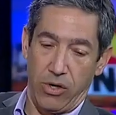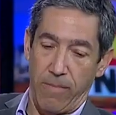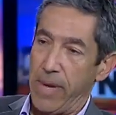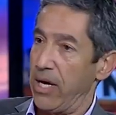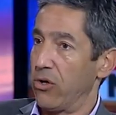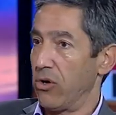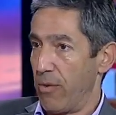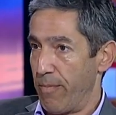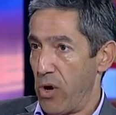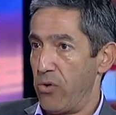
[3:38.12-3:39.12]
know, the medical
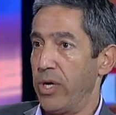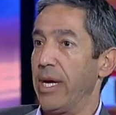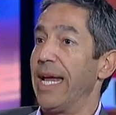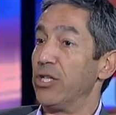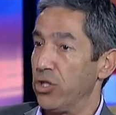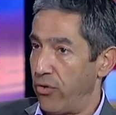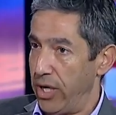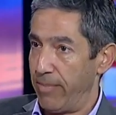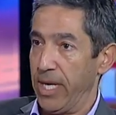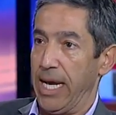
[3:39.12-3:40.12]
component and
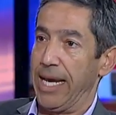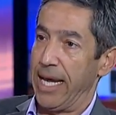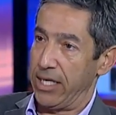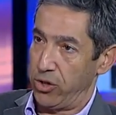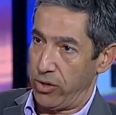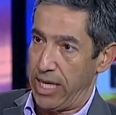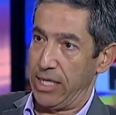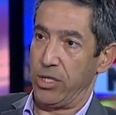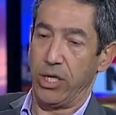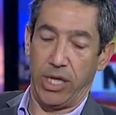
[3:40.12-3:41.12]
treatment and
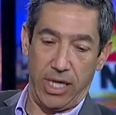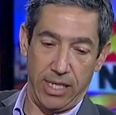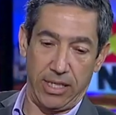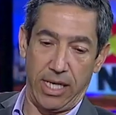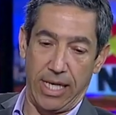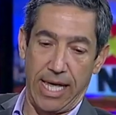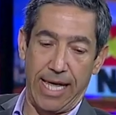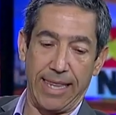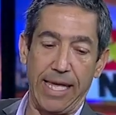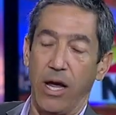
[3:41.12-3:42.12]
education and things like
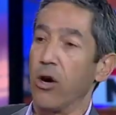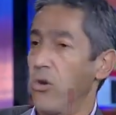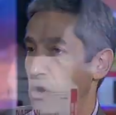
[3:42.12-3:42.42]
that, they are